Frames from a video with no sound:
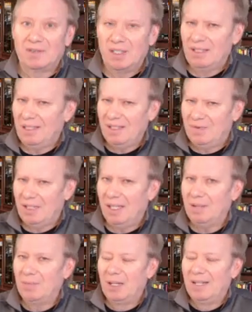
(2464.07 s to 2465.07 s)
our
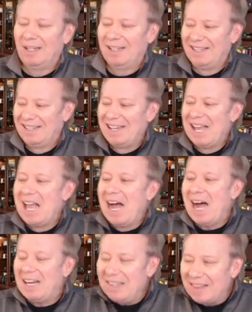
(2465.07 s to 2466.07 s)
lifetime.
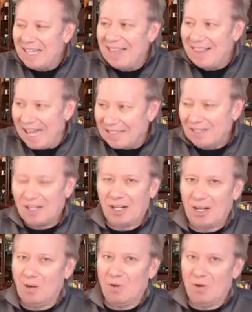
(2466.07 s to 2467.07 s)
How do you think that's going to
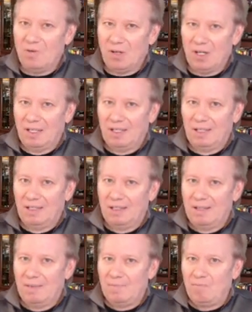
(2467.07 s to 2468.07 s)
go over?
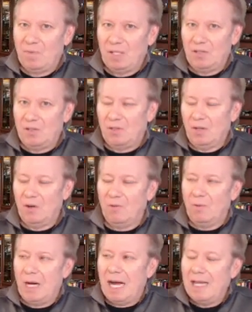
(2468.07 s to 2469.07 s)

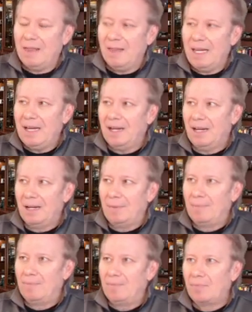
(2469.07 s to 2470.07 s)
So I think,
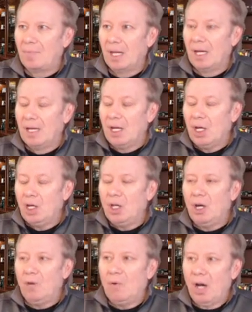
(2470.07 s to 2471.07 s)
Governor
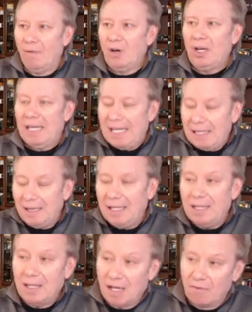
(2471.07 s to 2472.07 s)
Haley,
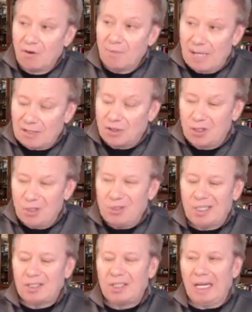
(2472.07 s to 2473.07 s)
the governor of
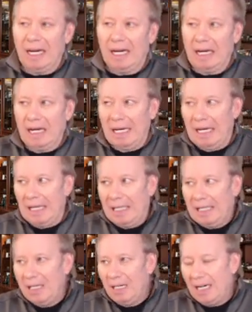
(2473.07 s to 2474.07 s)
Massachusetts,
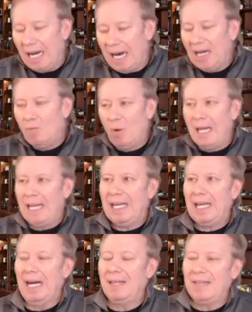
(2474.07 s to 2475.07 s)
in an odd way,
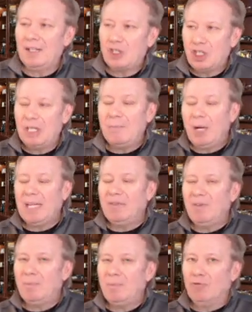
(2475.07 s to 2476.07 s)
I think she might
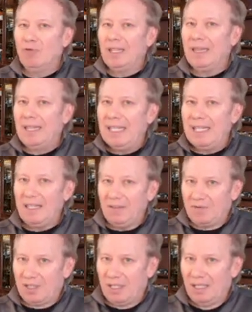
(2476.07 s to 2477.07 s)
even be
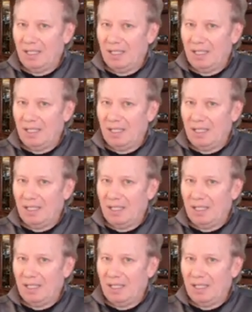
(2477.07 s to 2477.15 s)
relieved